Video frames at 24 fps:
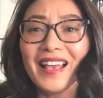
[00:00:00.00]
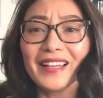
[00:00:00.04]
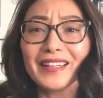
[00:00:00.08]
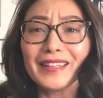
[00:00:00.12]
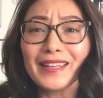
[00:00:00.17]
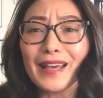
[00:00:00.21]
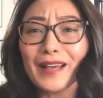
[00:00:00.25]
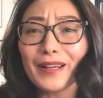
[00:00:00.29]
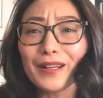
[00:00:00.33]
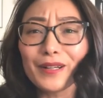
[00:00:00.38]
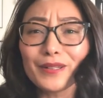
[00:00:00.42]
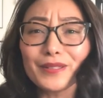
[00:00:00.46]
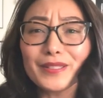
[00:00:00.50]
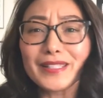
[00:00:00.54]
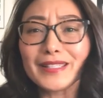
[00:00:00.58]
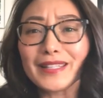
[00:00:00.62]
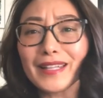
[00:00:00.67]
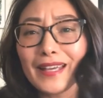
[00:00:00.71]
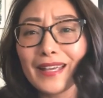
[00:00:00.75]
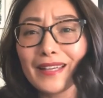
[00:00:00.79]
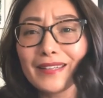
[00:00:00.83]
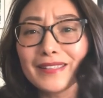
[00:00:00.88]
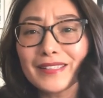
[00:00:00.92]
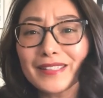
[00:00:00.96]
yeah, go
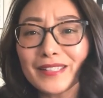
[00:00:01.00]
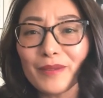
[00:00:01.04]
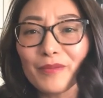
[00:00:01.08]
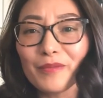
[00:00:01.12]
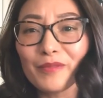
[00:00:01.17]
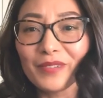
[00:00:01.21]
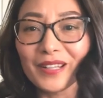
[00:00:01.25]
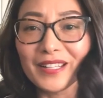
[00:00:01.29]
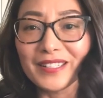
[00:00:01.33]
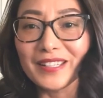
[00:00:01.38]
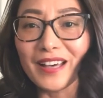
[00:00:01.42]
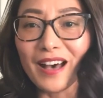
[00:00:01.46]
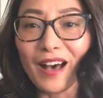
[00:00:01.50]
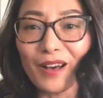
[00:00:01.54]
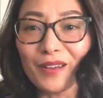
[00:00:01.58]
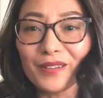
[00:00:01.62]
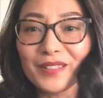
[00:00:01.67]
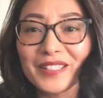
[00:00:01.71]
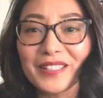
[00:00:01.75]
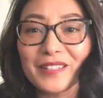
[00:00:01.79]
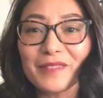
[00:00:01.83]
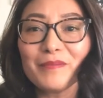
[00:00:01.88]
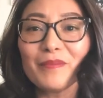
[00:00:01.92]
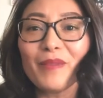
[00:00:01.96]
stay in someone's
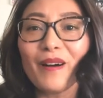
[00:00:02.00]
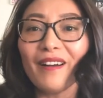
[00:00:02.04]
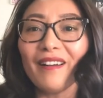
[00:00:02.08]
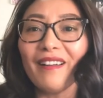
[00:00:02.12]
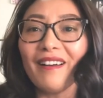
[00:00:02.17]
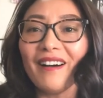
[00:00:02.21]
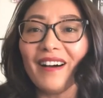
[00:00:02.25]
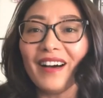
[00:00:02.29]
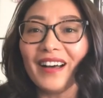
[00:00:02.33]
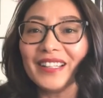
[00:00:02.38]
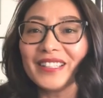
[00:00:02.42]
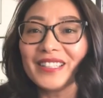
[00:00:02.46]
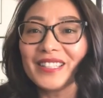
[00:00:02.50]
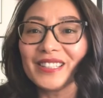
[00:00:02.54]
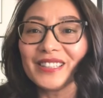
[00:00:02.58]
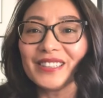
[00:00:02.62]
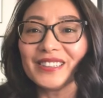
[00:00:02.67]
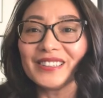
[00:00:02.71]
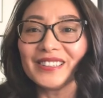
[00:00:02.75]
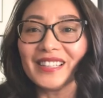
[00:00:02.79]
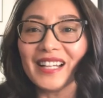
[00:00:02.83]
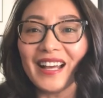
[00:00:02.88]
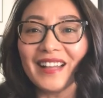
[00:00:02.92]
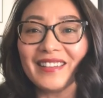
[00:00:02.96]
house in Palo
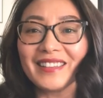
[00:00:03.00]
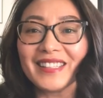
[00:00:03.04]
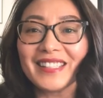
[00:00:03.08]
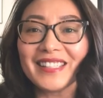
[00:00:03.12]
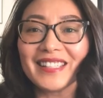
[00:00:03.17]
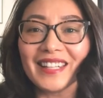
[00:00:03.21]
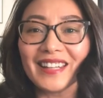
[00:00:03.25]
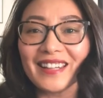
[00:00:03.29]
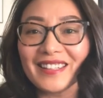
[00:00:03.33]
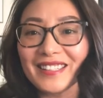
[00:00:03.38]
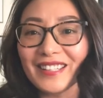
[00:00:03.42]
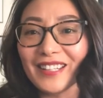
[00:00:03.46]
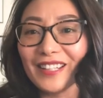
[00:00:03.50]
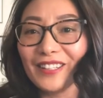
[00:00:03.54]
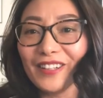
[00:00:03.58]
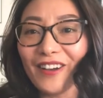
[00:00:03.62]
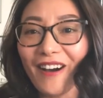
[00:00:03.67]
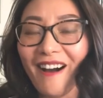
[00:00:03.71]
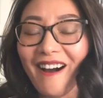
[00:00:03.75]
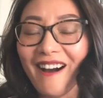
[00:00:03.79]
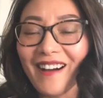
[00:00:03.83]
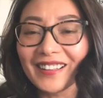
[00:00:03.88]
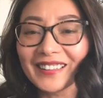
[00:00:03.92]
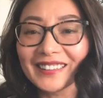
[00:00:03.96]
Alto and sit their
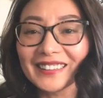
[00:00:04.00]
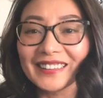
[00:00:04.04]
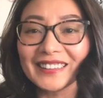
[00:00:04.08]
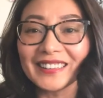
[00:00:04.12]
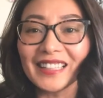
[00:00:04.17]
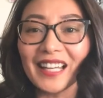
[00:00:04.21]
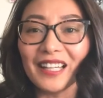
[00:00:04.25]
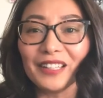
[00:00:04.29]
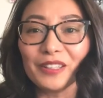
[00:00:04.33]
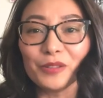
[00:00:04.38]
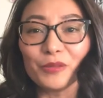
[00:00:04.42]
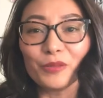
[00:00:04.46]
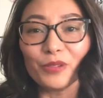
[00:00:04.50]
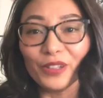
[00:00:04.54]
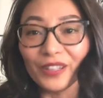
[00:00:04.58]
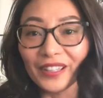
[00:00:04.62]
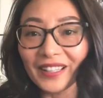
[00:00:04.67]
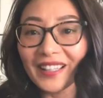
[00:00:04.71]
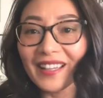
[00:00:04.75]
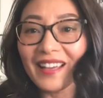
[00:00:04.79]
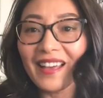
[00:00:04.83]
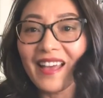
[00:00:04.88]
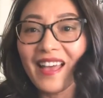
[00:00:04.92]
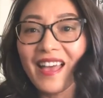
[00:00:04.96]
dogs and
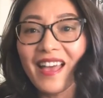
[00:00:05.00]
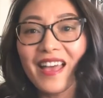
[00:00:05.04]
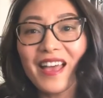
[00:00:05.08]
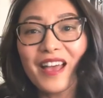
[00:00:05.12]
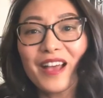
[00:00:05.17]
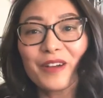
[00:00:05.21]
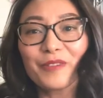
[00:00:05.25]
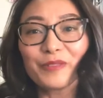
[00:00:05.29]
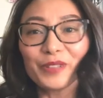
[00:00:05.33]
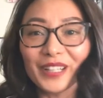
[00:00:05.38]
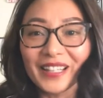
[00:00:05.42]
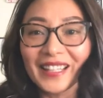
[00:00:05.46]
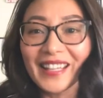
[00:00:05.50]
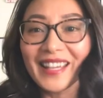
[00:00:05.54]
work work